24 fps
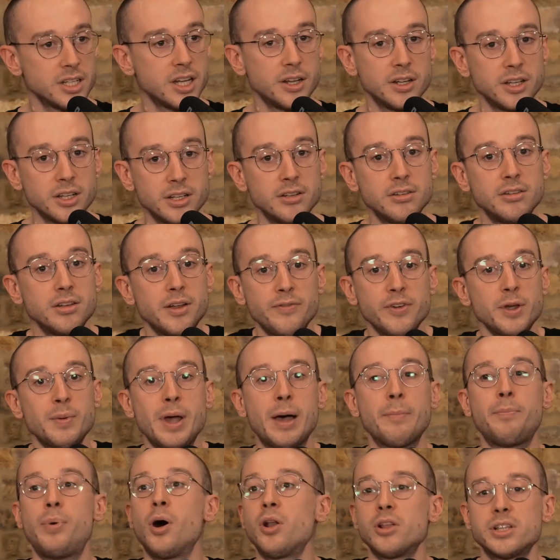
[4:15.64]
nothing
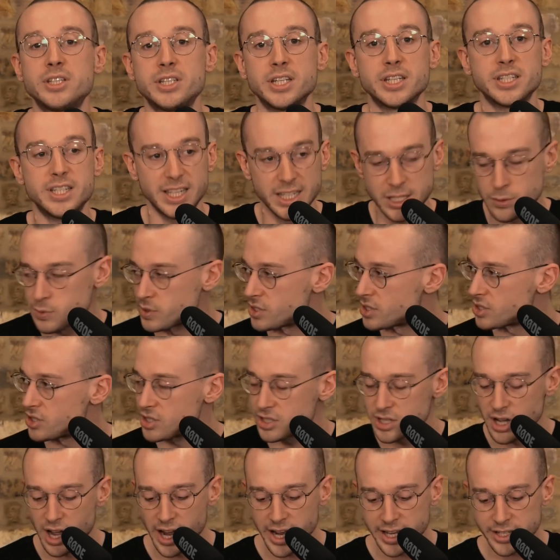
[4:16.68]
about politics here. This was the
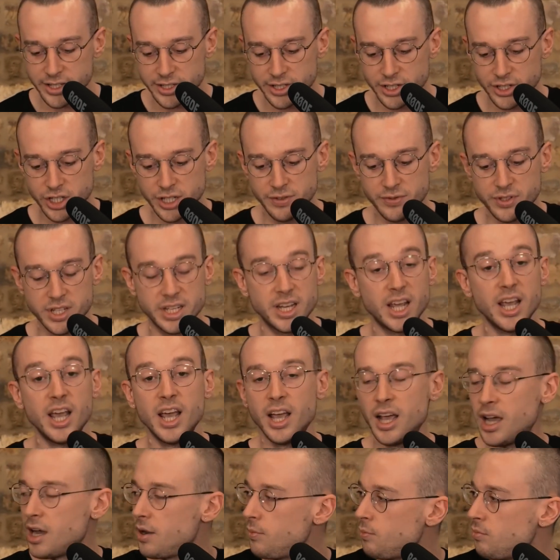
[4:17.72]
science that shifted.
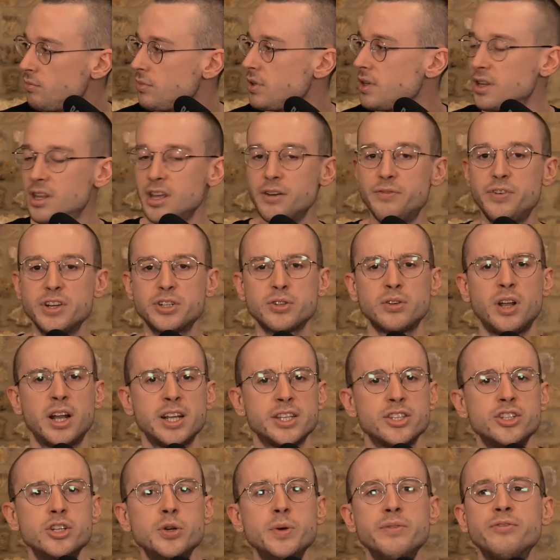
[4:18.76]
And the official line
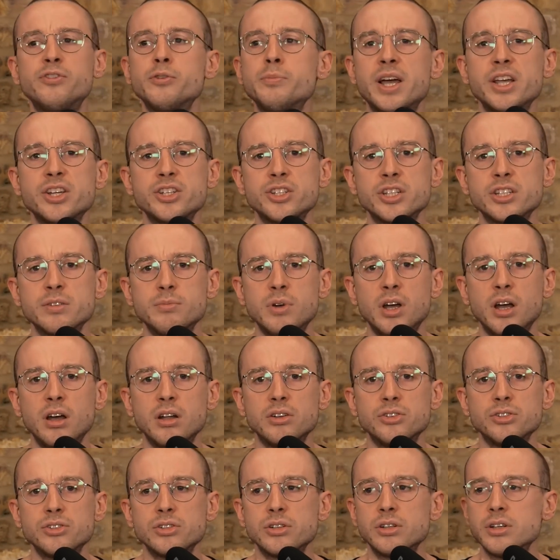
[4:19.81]
is, new information has
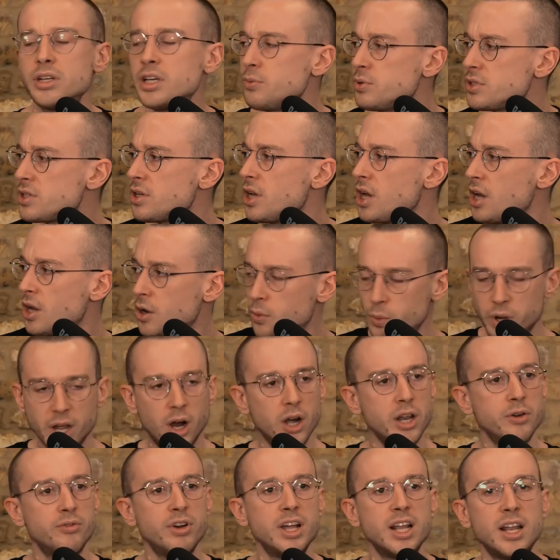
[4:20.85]
emerged. It was, we
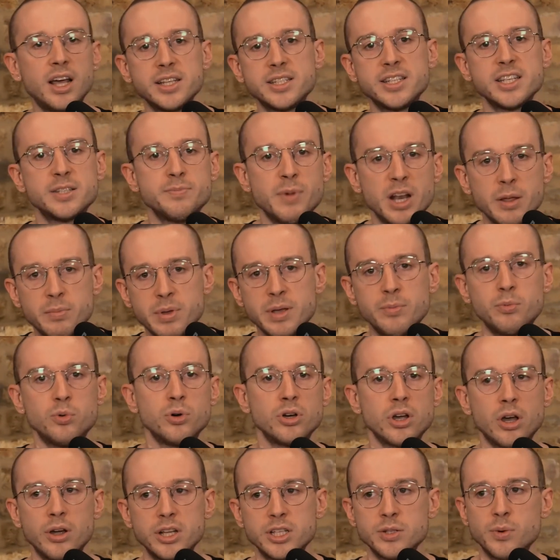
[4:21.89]
only realised this many people
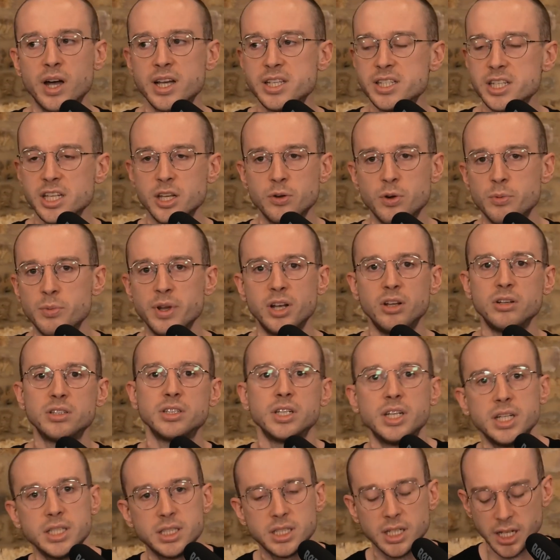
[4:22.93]
were going to ICU when we
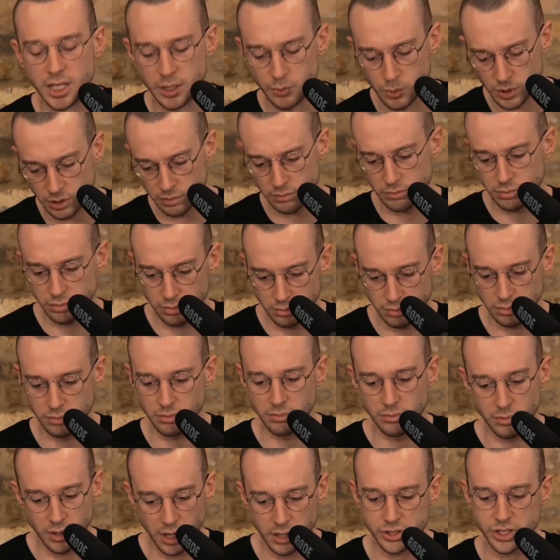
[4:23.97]
looked at Italy.
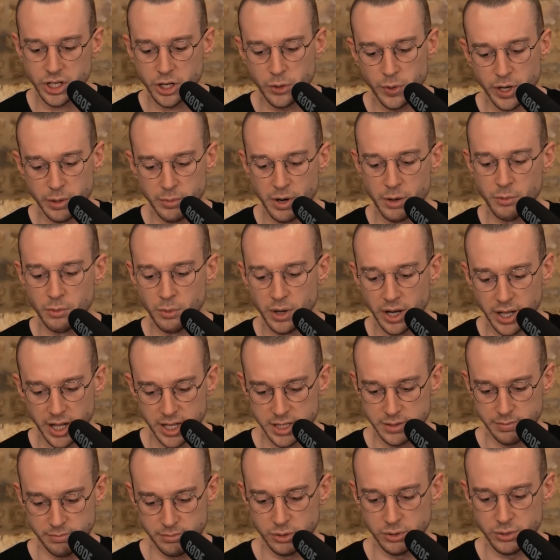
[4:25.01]
I'll show you in a moment why
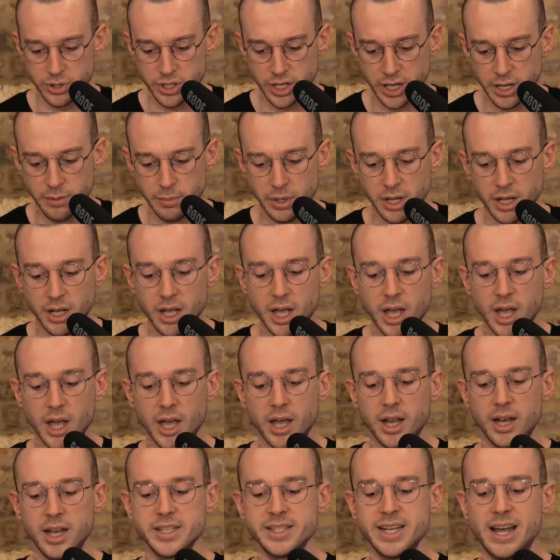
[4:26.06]
that's bullshit. But
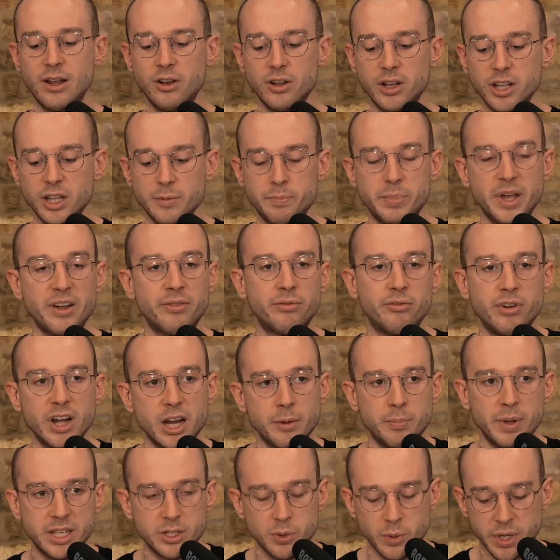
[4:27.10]
let's now look at the Beth
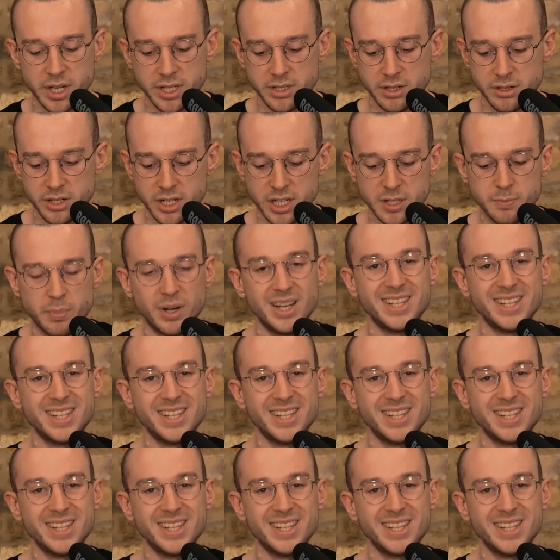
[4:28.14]
Rigby tweet. So she's